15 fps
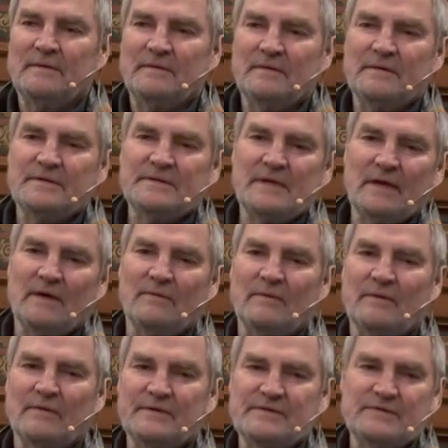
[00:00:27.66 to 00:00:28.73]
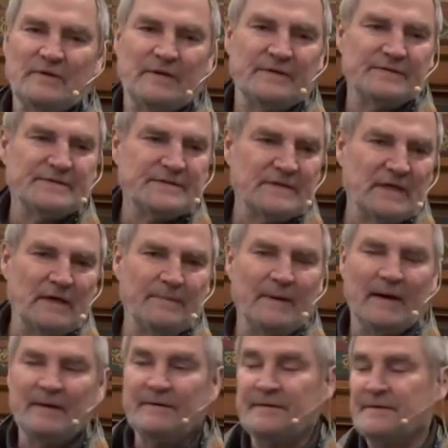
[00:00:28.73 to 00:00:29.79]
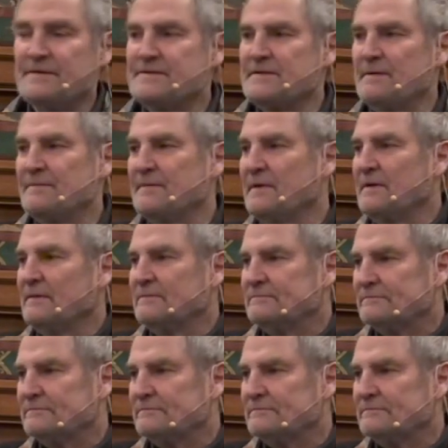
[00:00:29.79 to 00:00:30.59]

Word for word: notice how we're always trying to escape out into something.